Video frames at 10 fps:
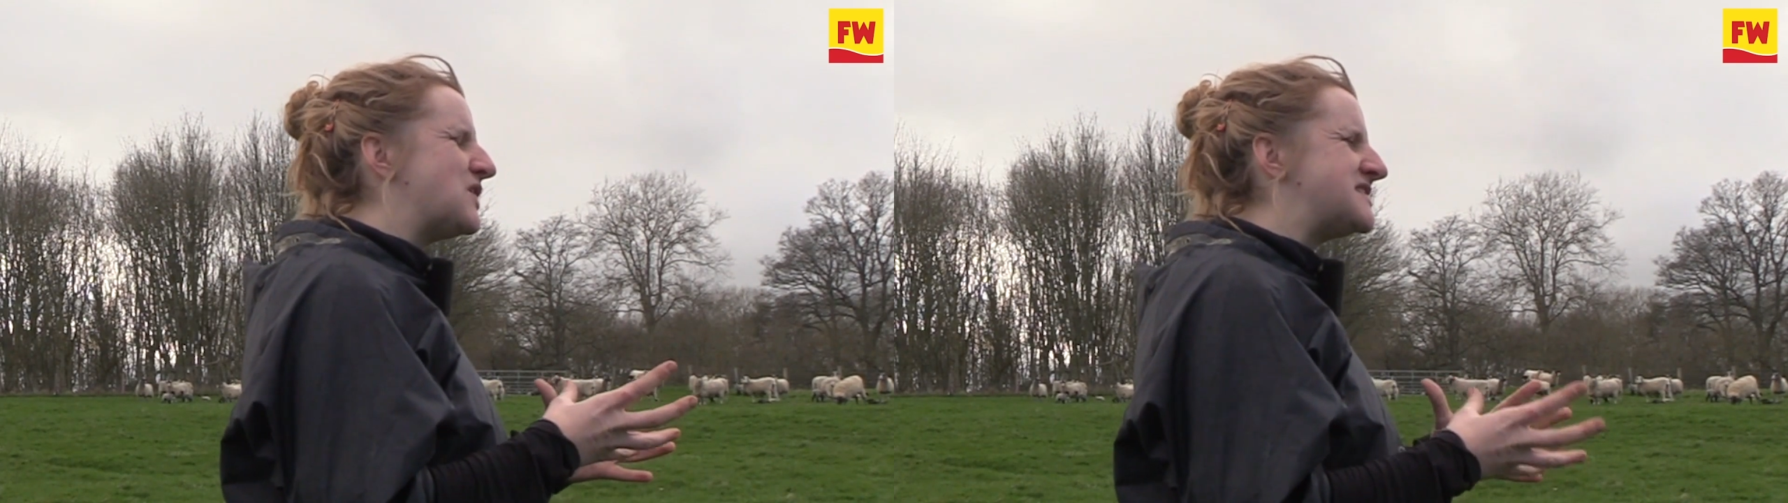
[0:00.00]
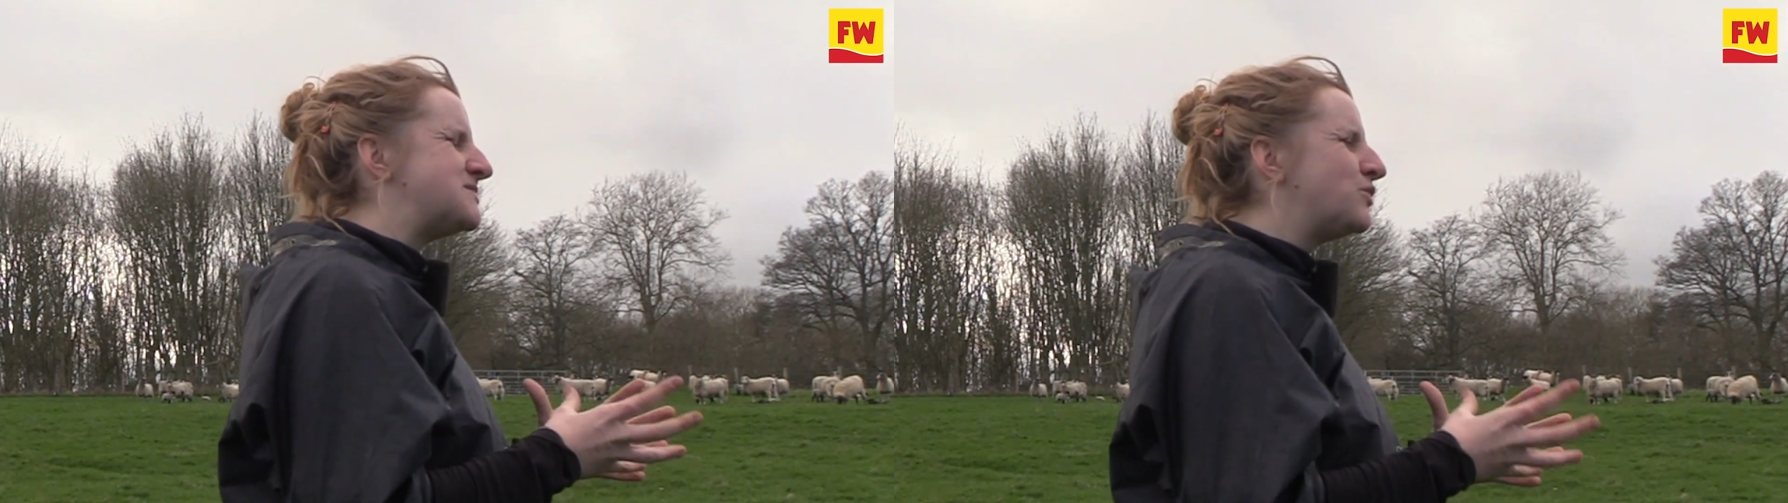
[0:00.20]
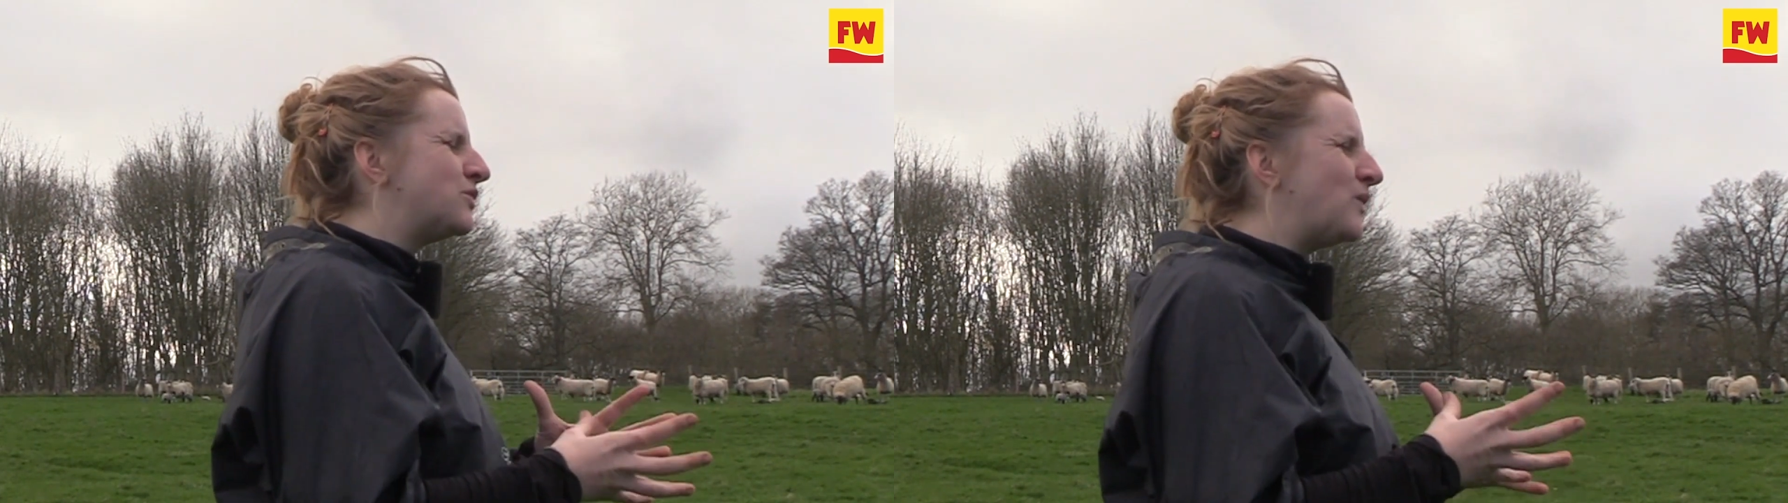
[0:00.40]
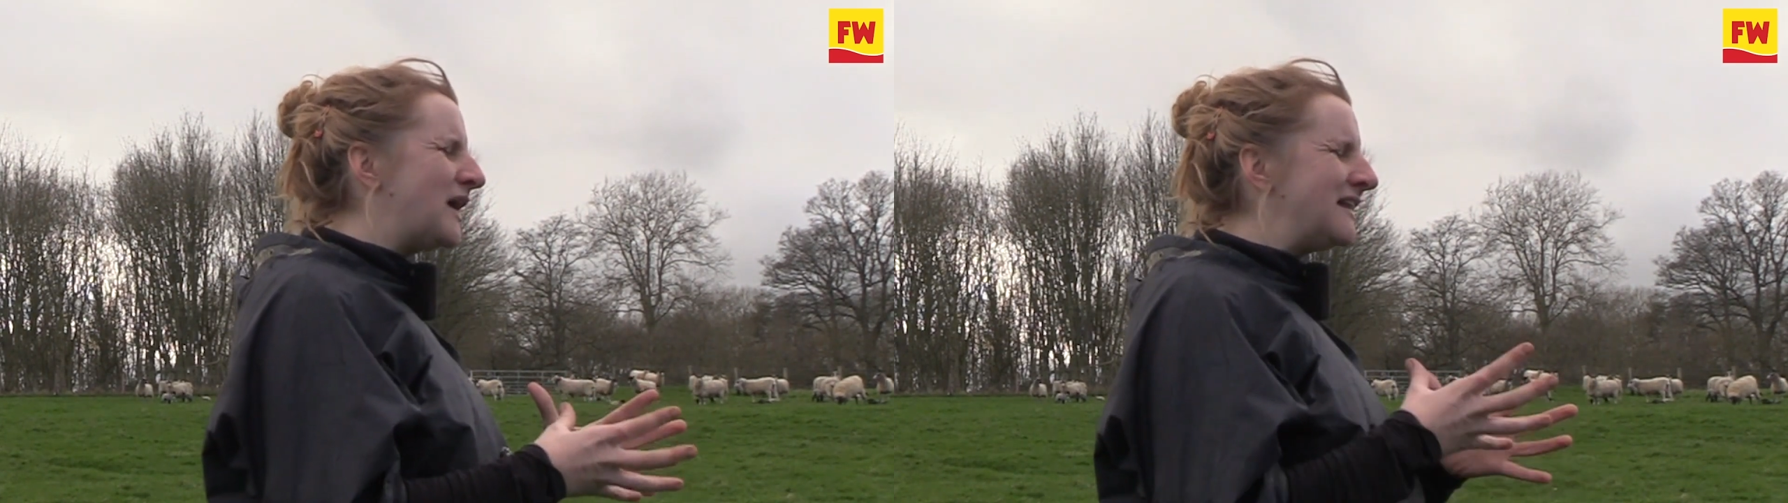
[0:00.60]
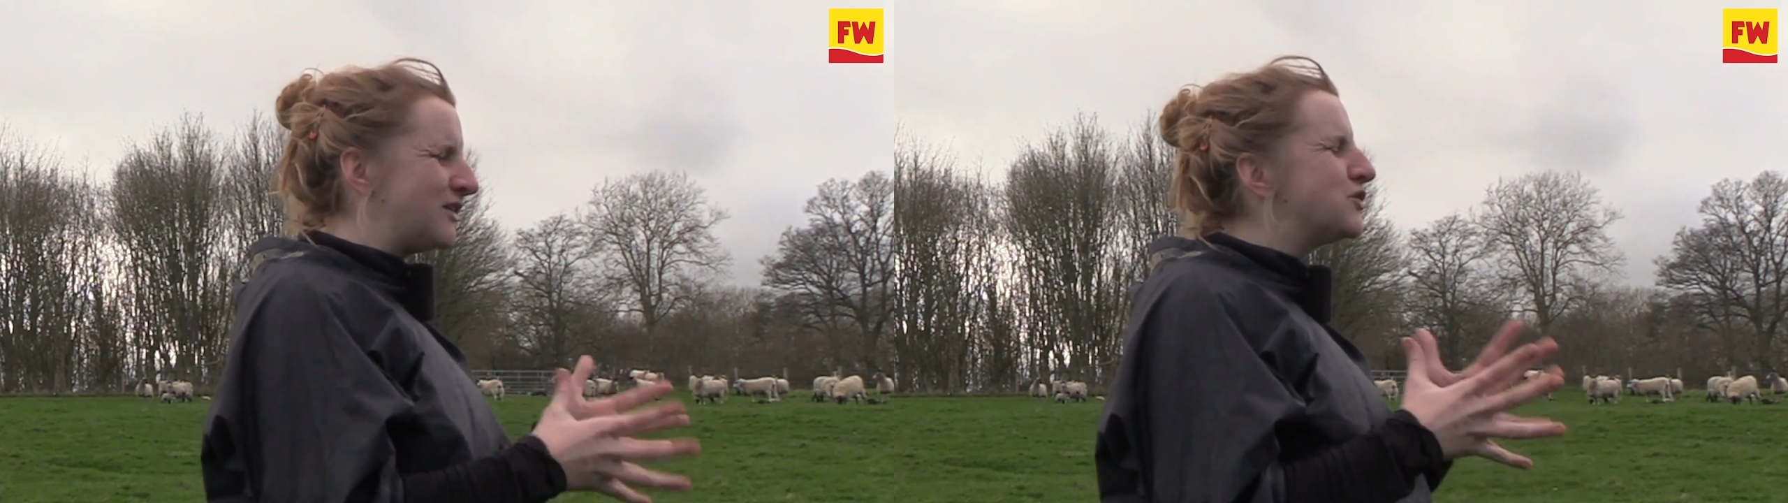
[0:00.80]
as
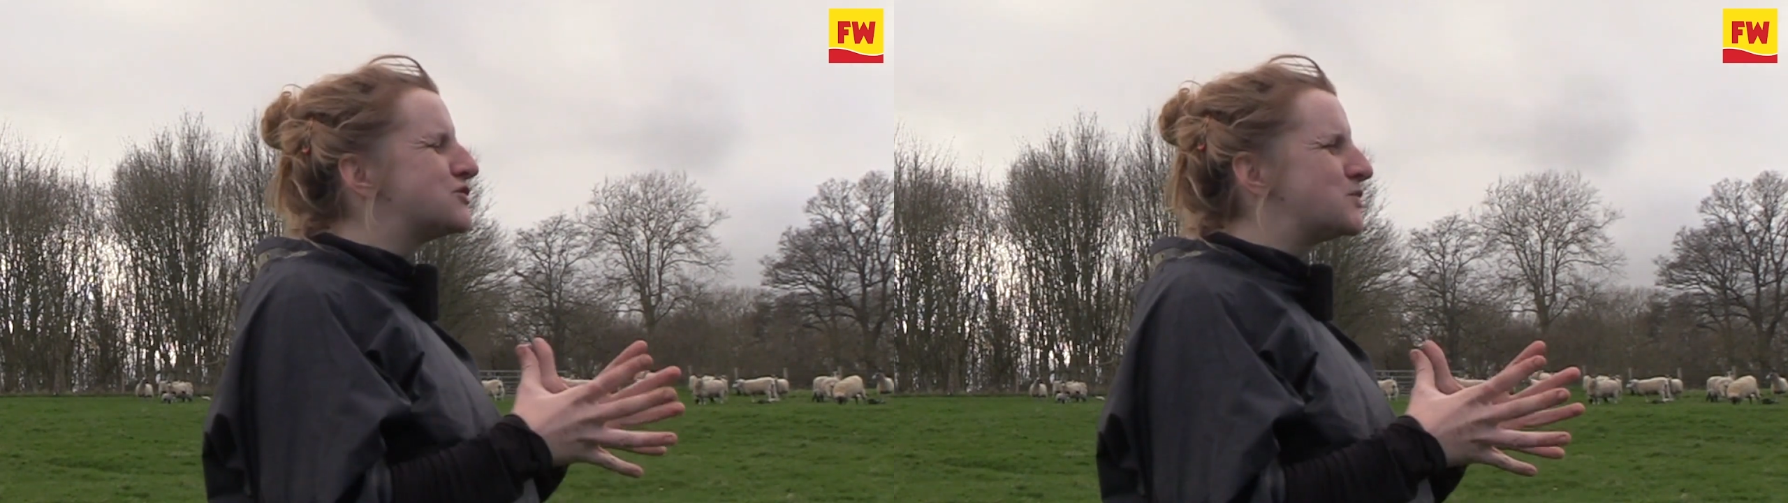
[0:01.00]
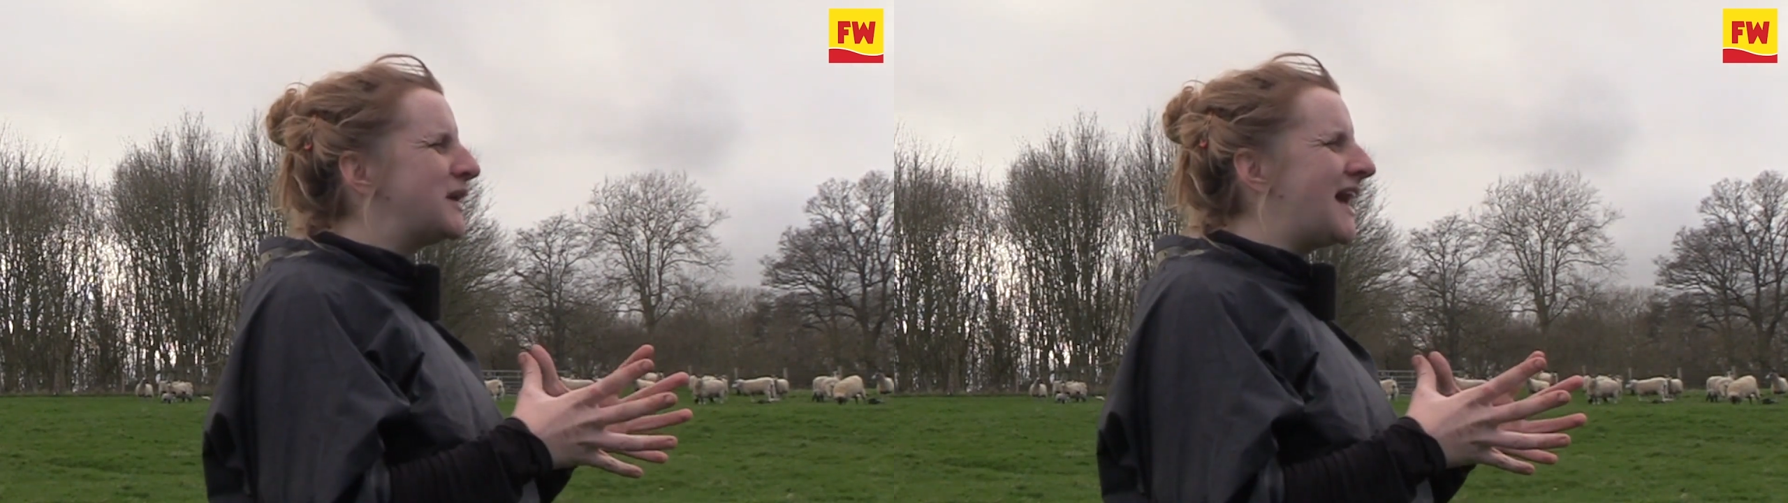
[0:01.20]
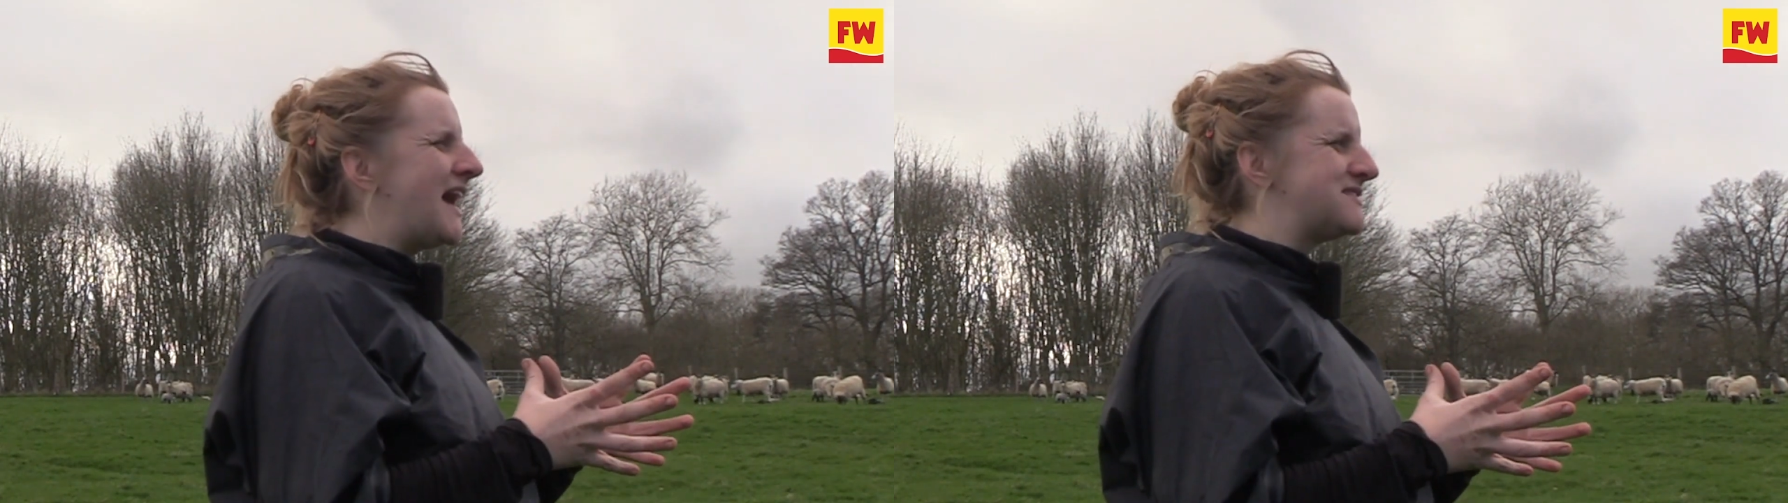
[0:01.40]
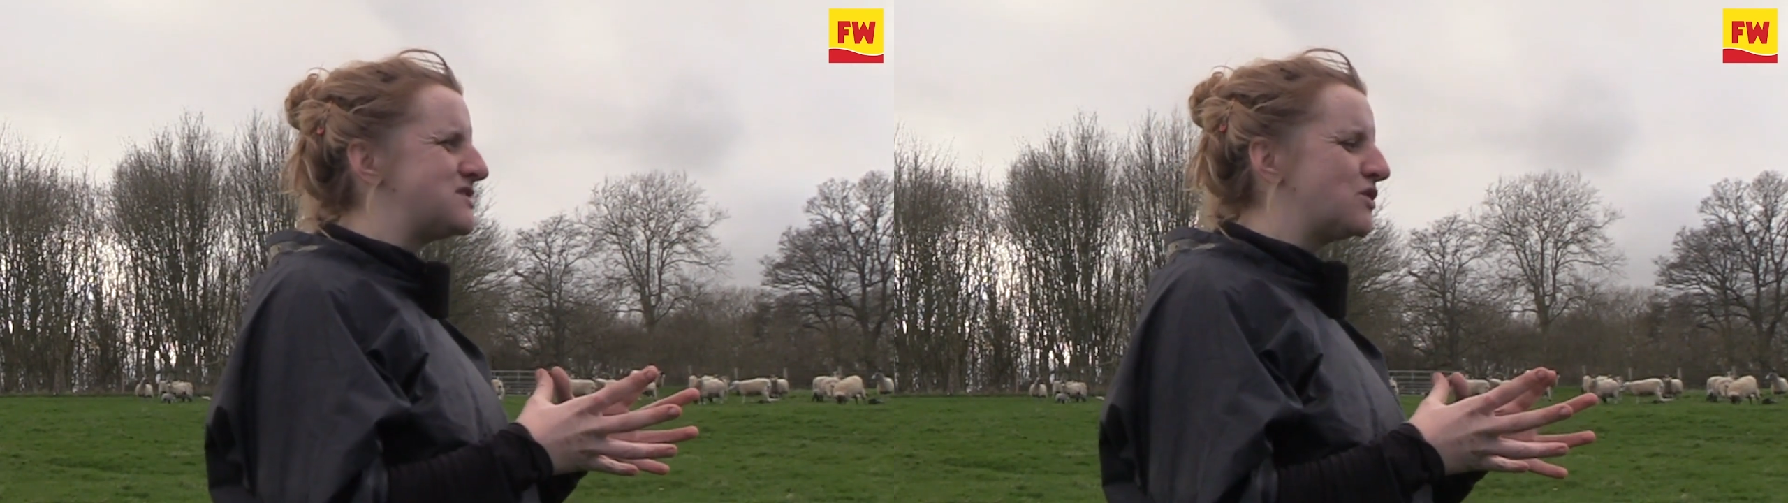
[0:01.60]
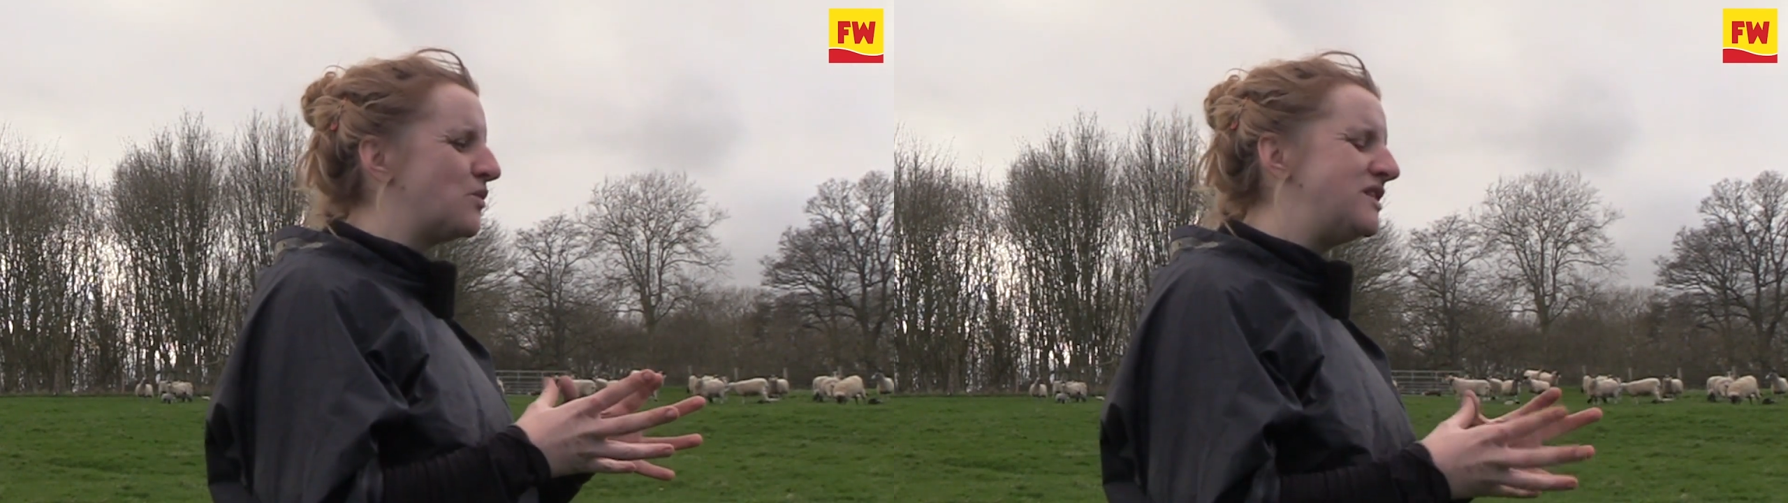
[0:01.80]
good as we can
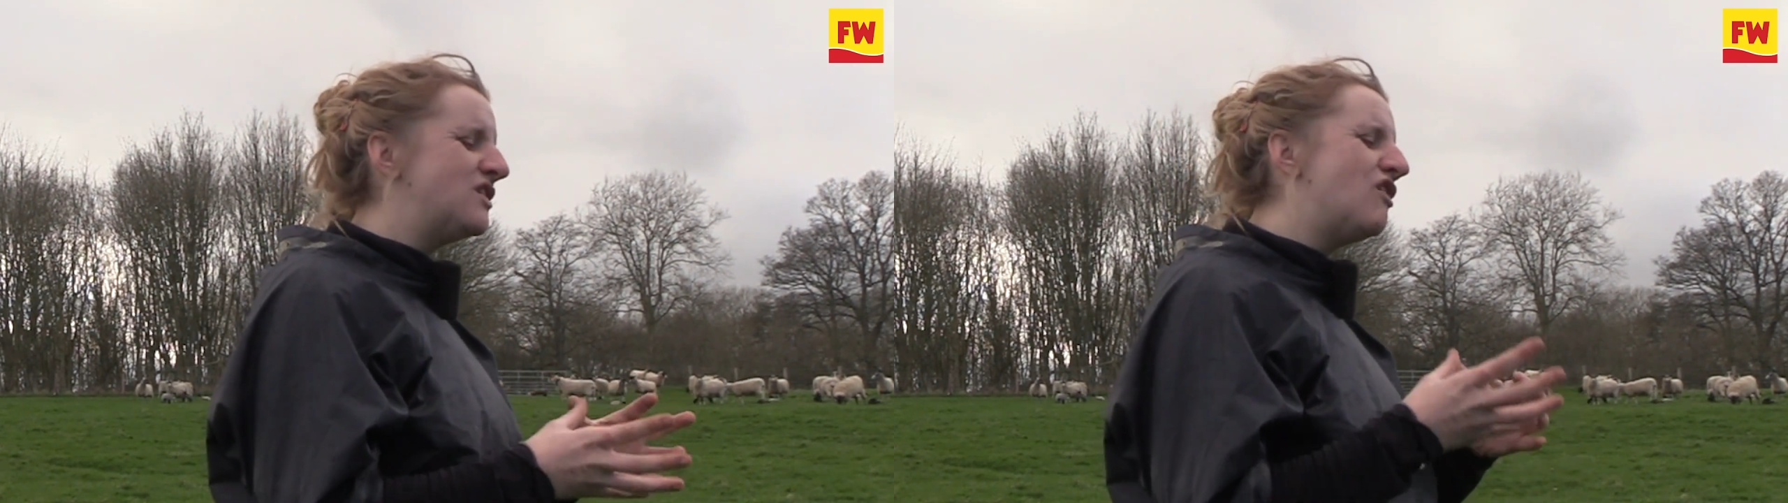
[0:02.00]
so that we